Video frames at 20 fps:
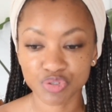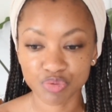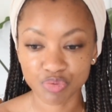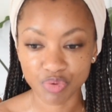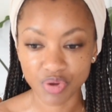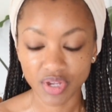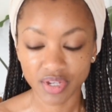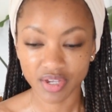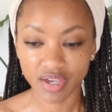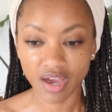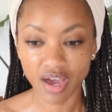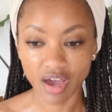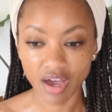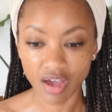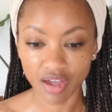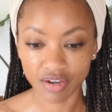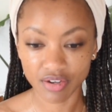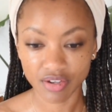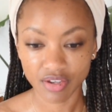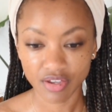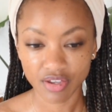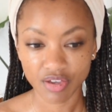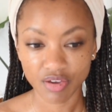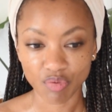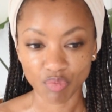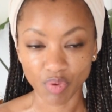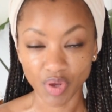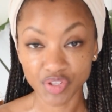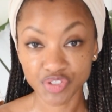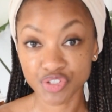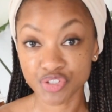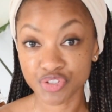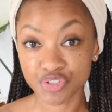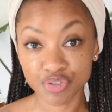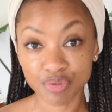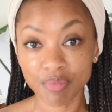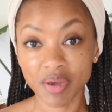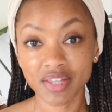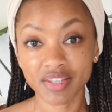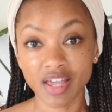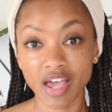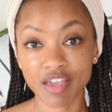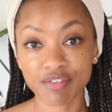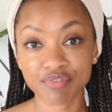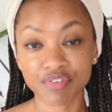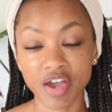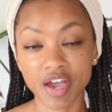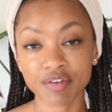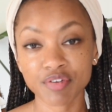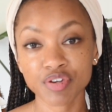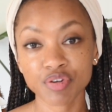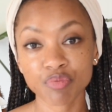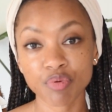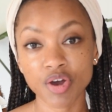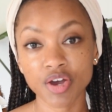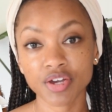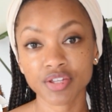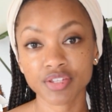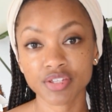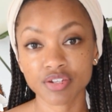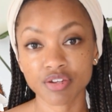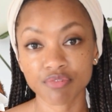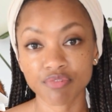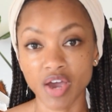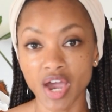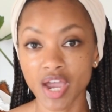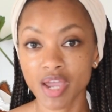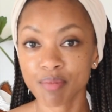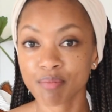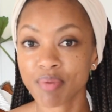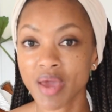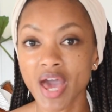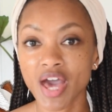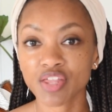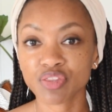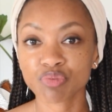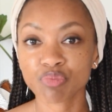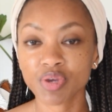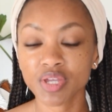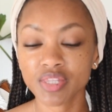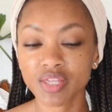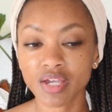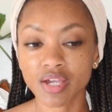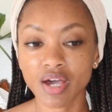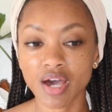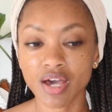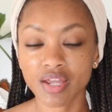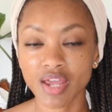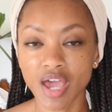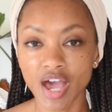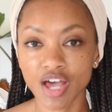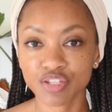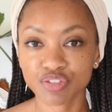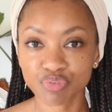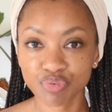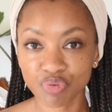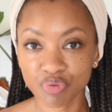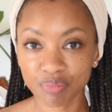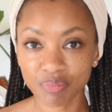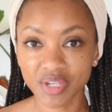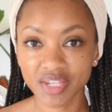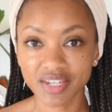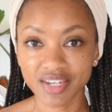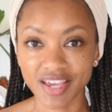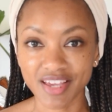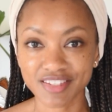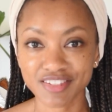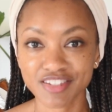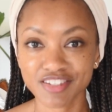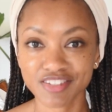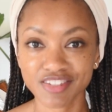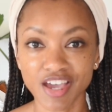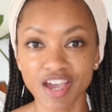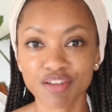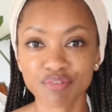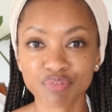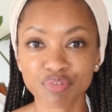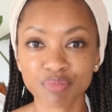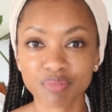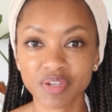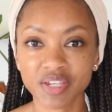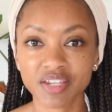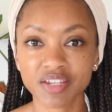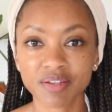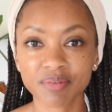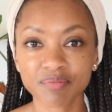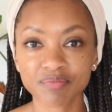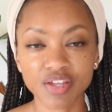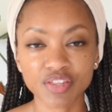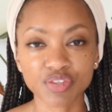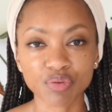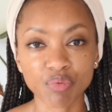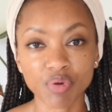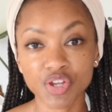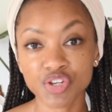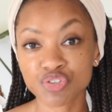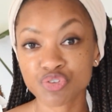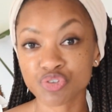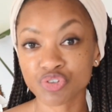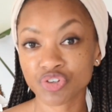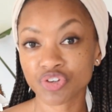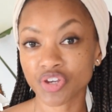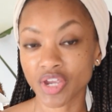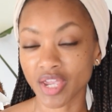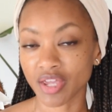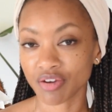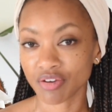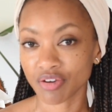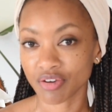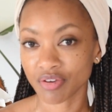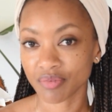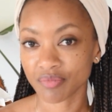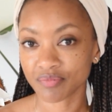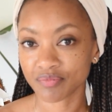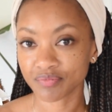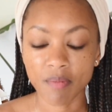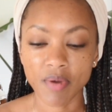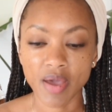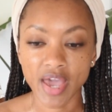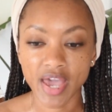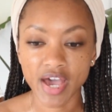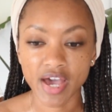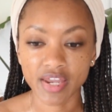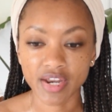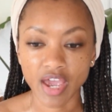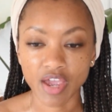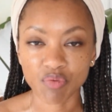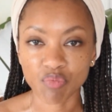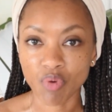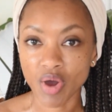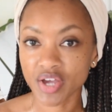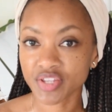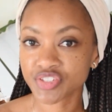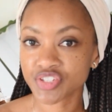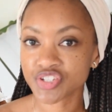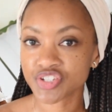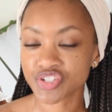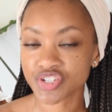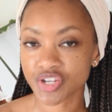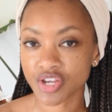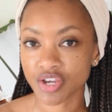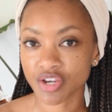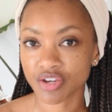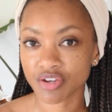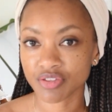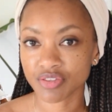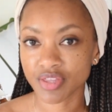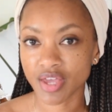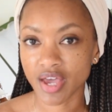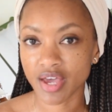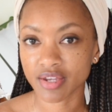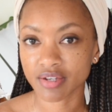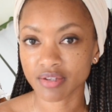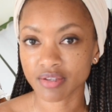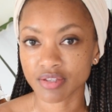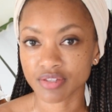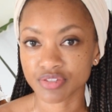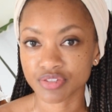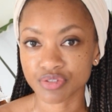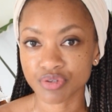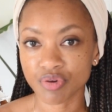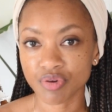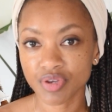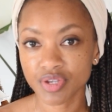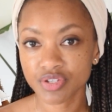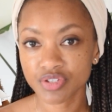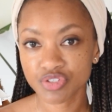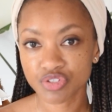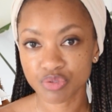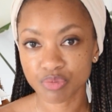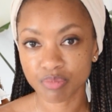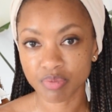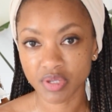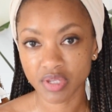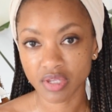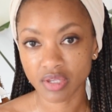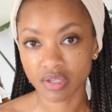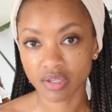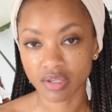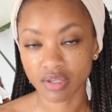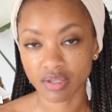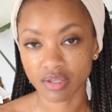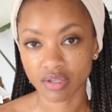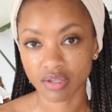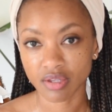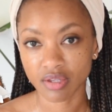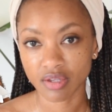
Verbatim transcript: to what God wants to do in my life, I'm going to walk on the divine pathway that God has for me and has designed for me, the one true creator and I want to share that it's going to be